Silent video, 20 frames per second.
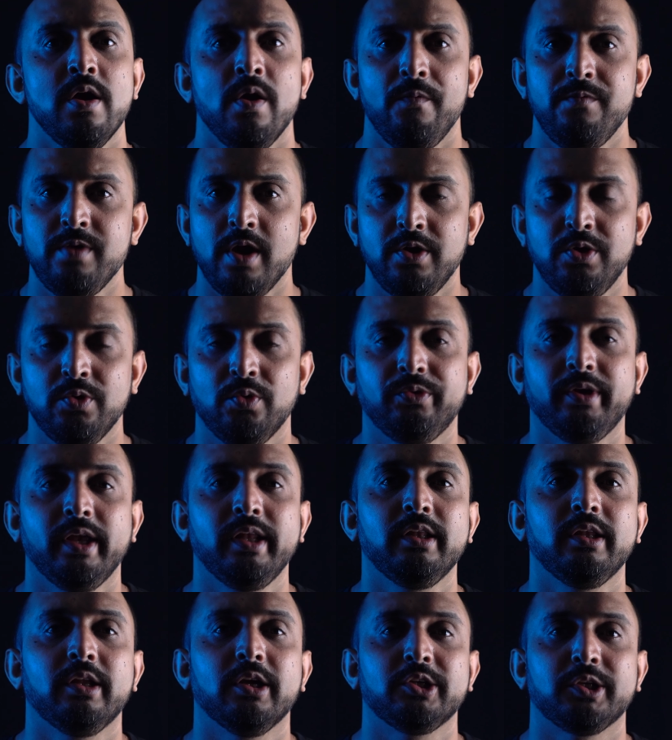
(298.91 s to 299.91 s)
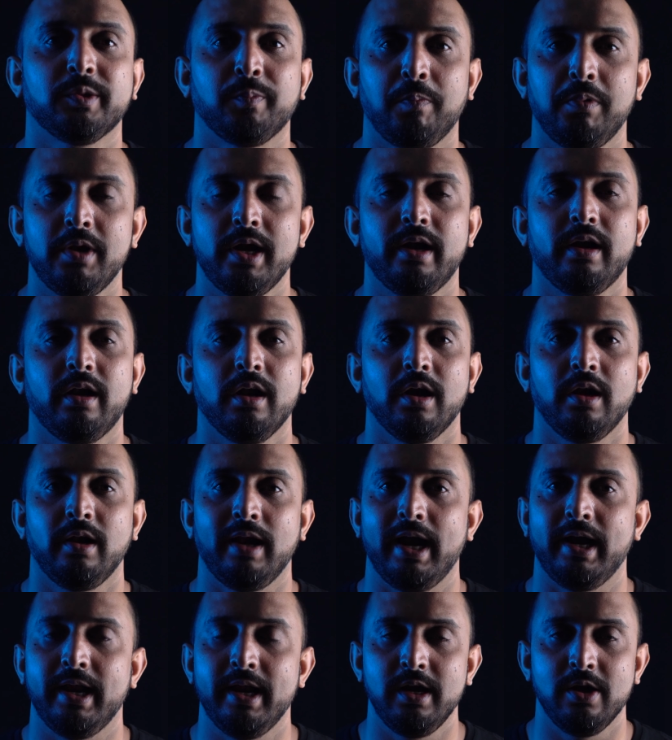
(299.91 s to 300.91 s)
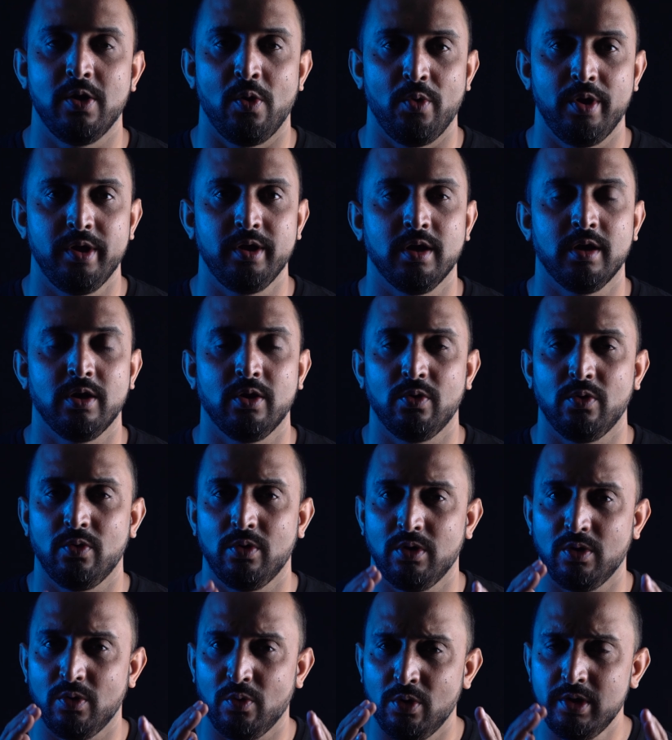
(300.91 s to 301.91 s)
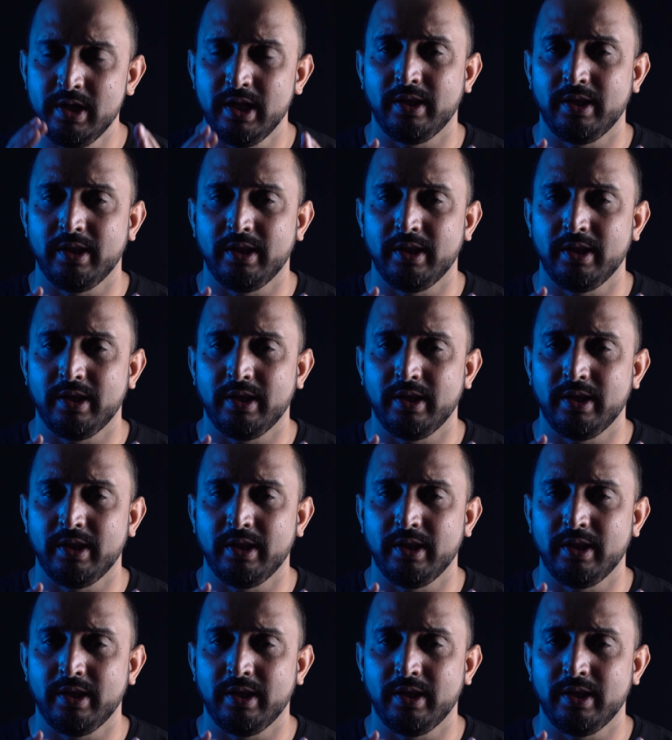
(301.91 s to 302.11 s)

We are using the split lighting over here. Only